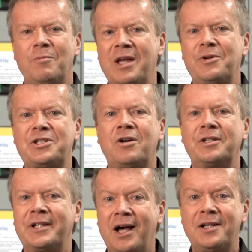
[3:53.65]
may
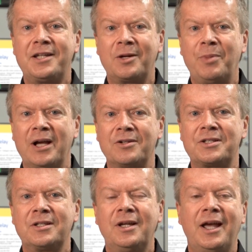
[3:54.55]
result in contact
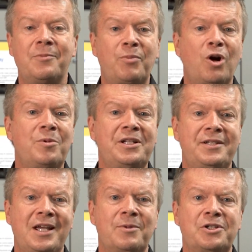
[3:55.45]
bounce and
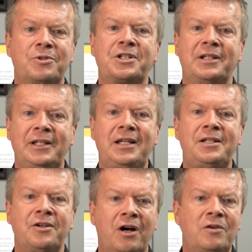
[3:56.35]
permanent damage, which can
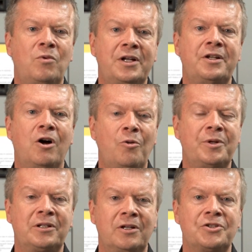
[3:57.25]
lead to unwanted
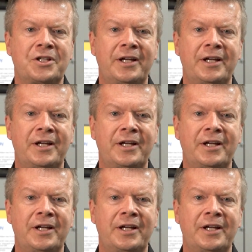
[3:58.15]
open-close